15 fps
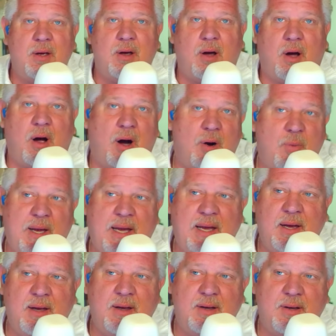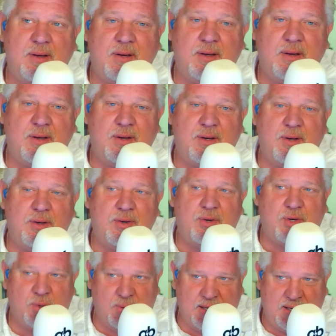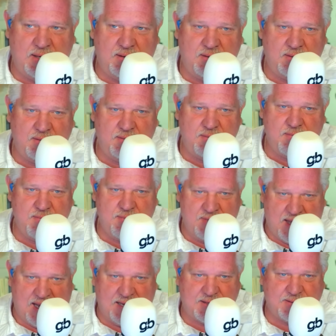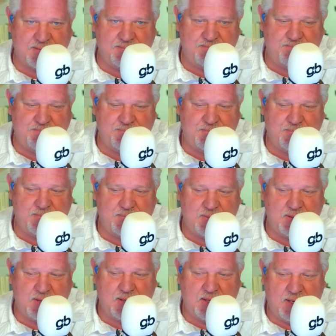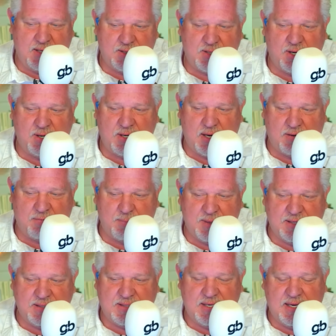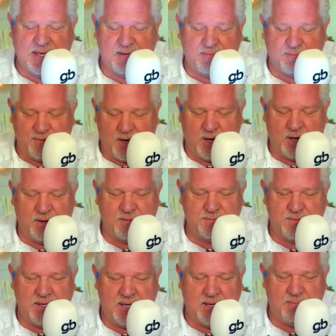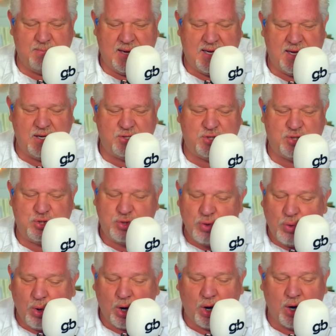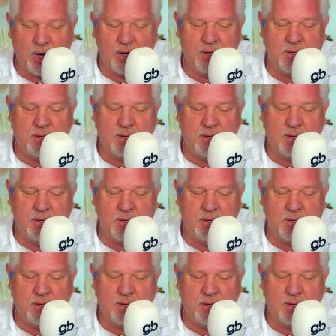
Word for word: Are we doing that? Is our government involved in making sure